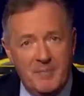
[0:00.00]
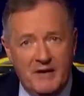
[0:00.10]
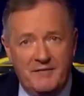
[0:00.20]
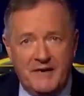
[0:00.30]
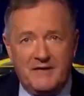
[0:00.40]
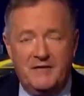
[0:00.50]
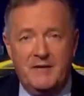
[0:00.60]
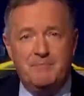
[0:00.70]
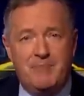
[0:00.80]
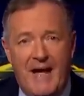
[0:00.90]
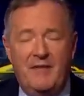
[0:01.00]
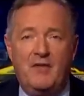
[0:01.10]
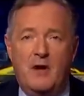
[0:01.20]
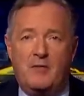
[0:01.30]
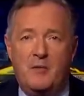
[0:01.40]
been effectively
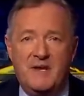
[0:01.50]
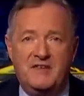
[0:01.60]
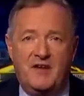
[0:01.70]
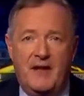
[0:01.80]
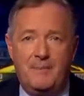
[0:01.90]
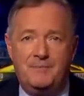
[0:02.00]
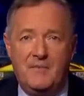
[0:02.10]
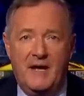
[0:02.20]
banned, though, from the internet.